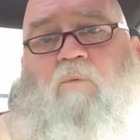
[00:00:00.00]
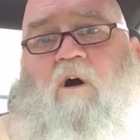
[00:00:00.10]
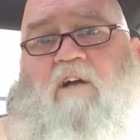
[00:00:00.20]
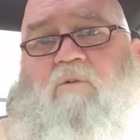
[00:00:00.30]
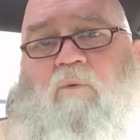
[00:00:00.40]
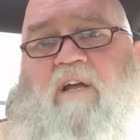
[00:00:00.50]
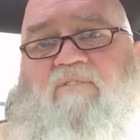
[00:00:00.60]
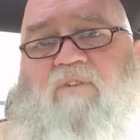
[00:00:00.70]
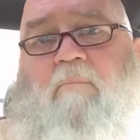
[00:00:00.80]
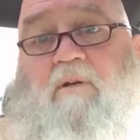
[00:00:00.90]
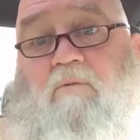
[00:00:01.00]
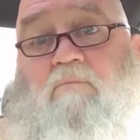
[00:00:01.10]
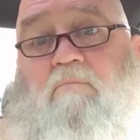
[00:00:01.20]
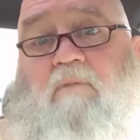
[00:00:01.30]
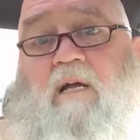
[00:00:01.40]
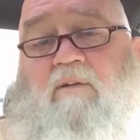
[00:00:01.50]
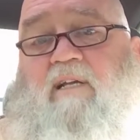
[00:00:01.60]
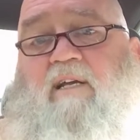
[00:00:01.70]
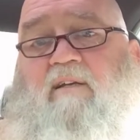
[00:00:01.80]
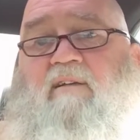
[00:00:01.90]
I walked away from it. I
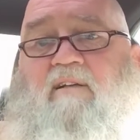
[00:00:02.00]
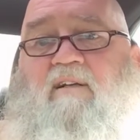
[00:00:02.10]
did.